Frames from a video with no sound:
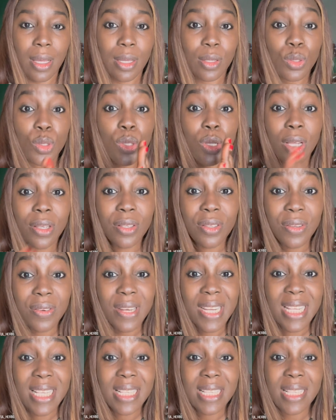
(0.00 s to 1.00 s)

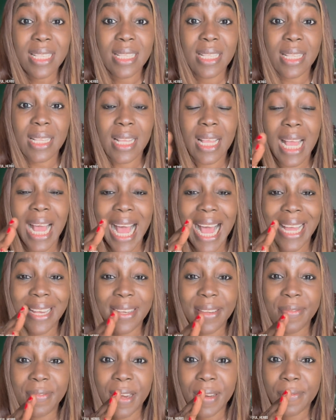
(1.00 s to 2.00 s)
sunscreens are
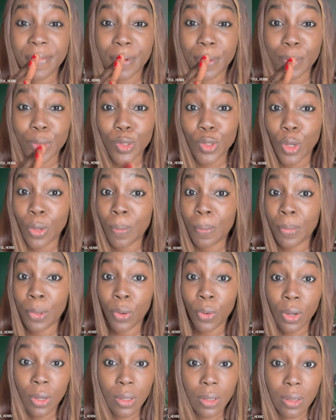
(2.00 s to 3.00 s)
different from
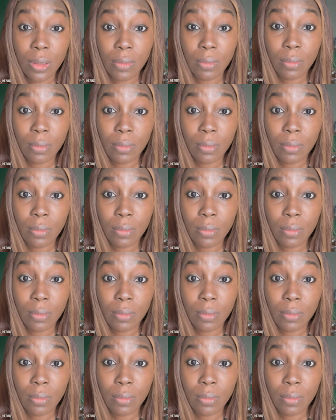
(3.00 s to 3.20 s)
sunblock.